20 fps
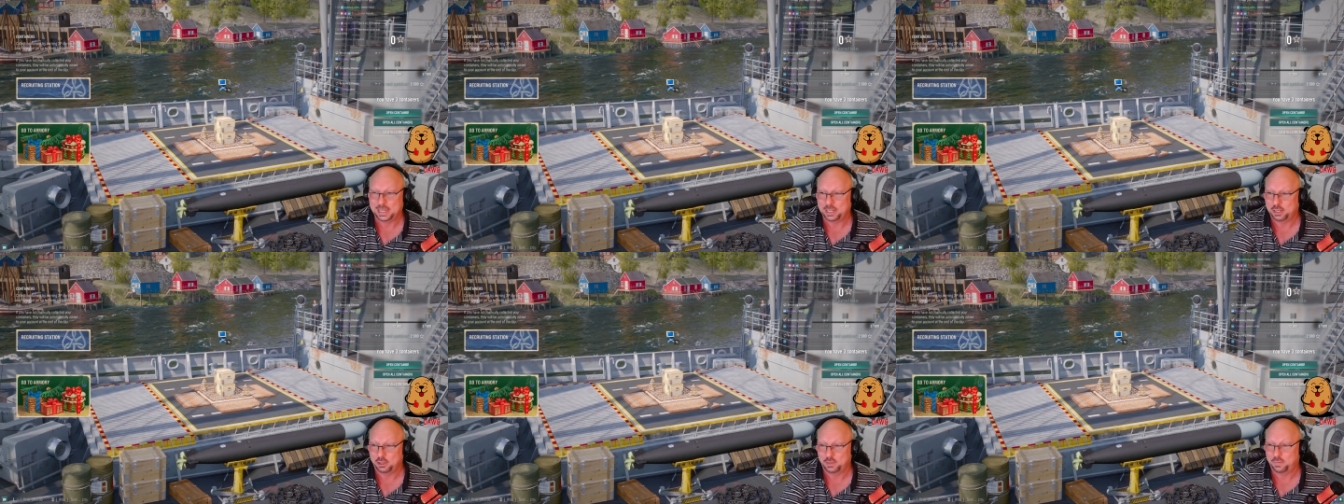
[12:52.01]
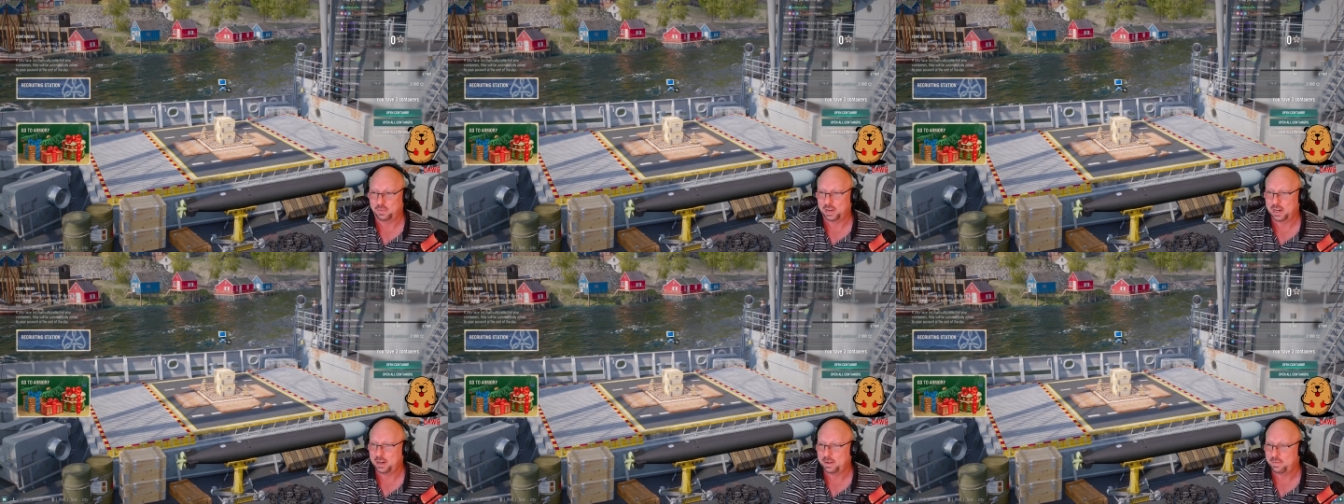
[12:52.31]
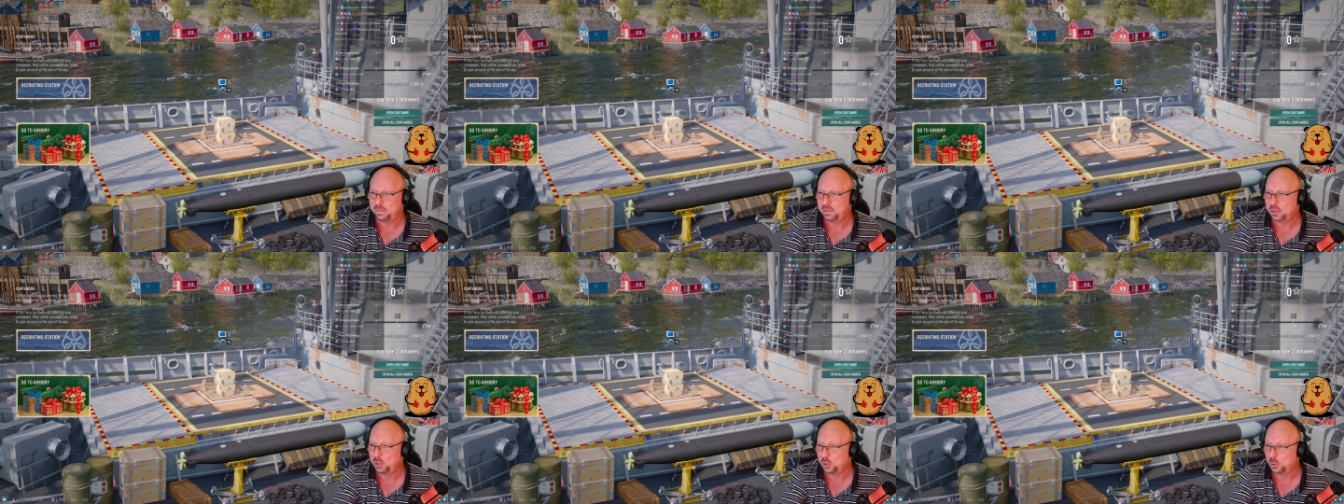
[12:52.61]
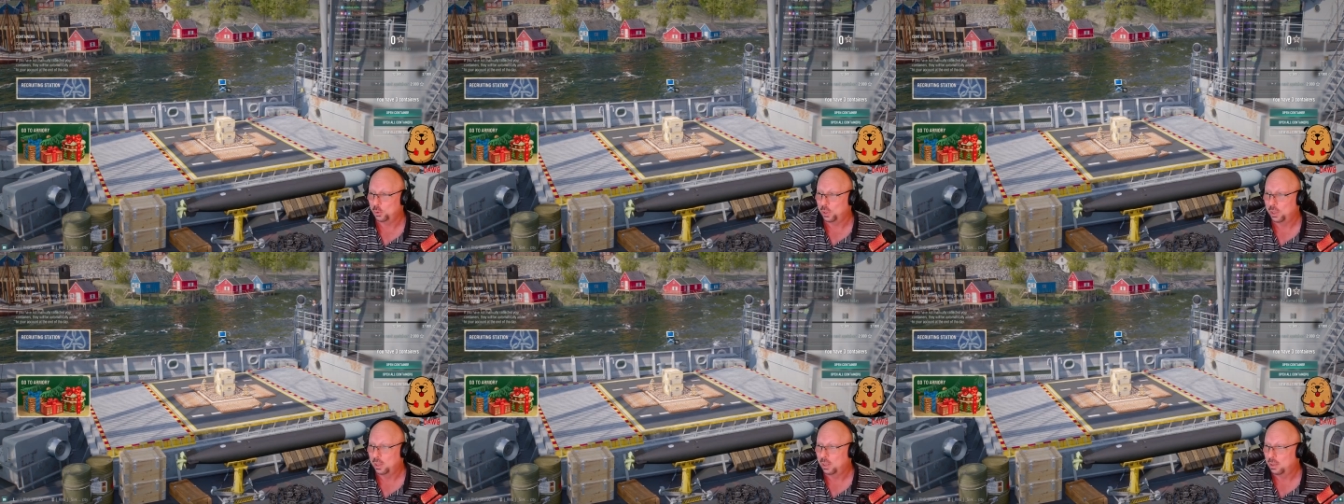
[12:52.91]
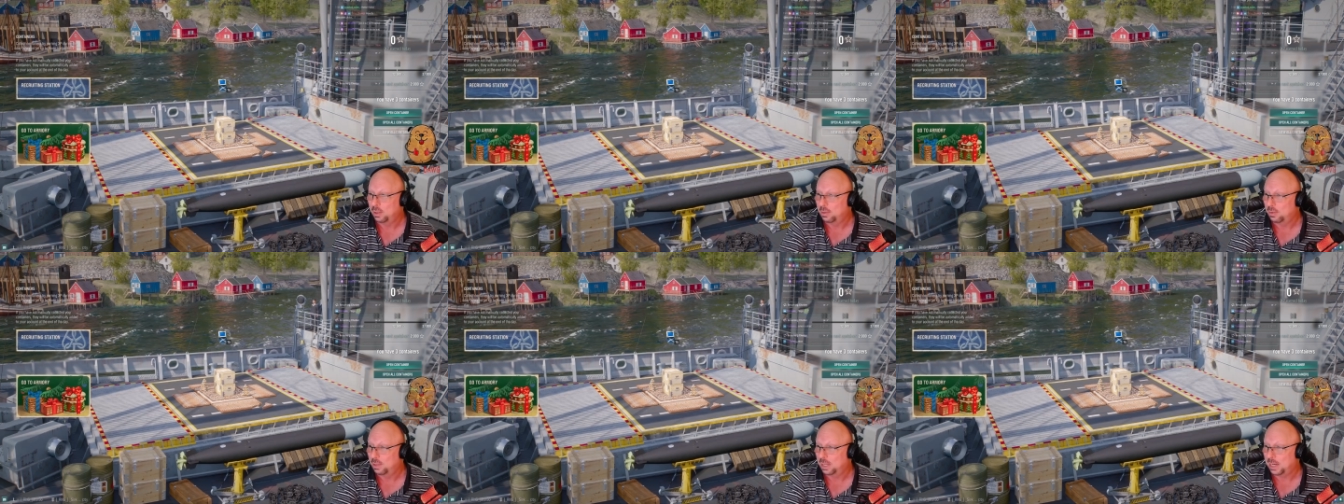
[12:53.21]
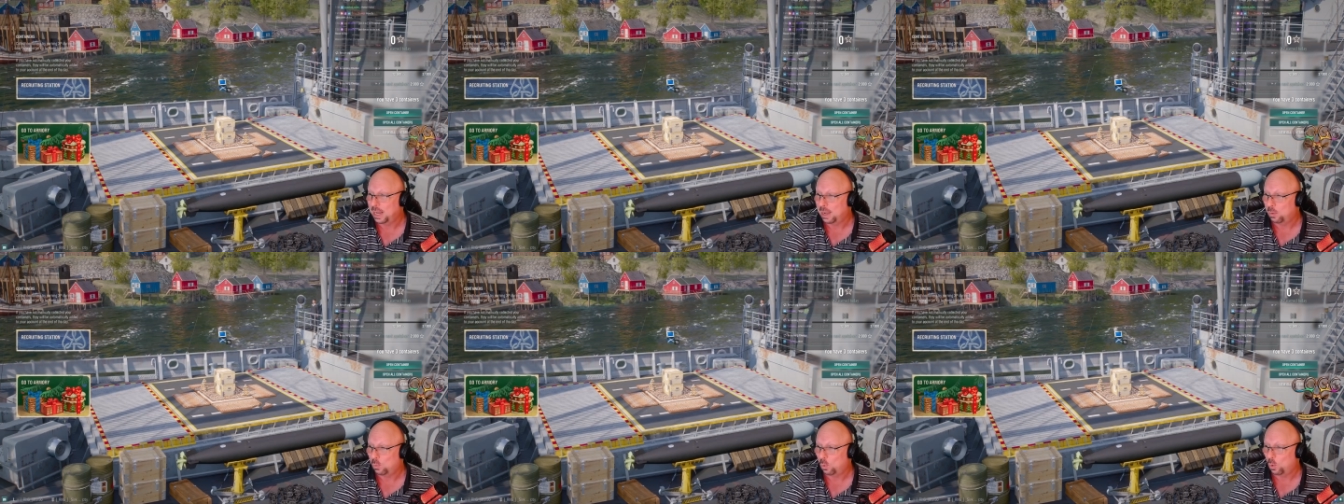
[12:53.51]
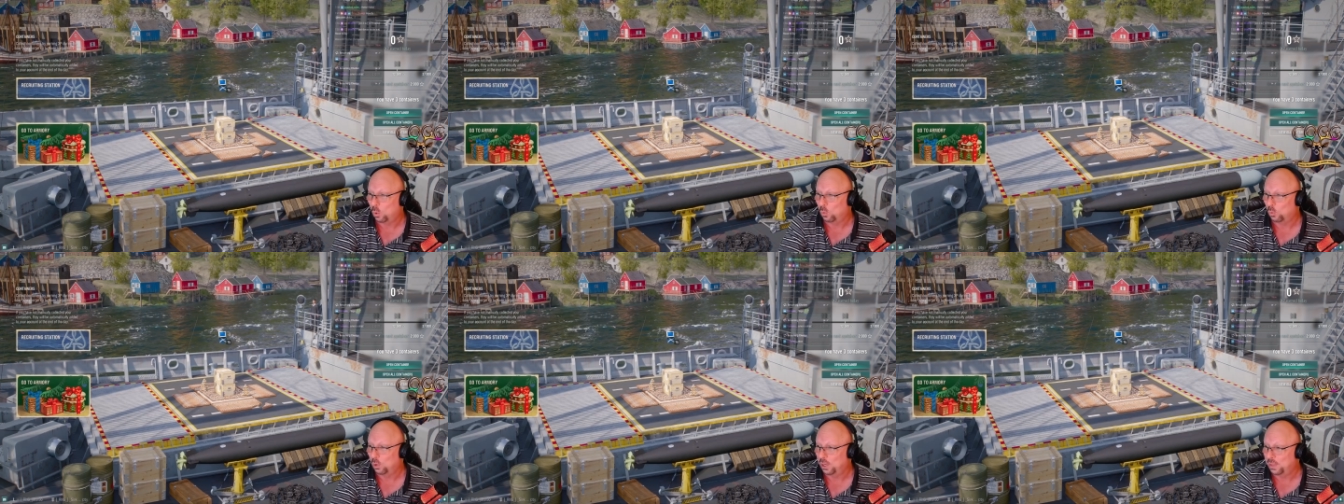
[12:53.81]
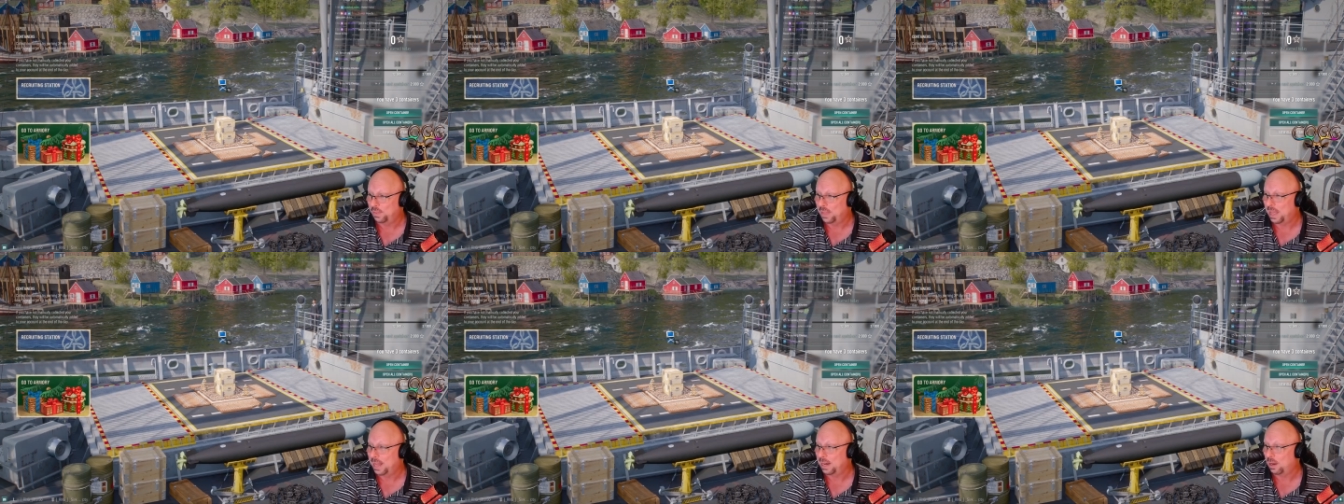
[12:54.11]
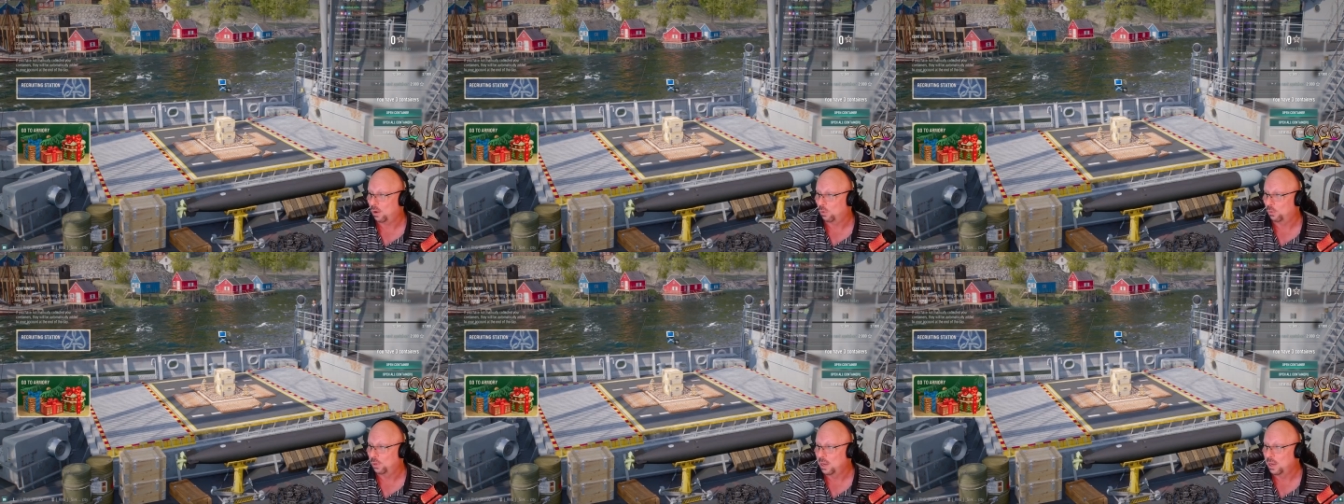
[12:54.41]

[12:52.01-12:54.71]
There's very few that I won't run that on.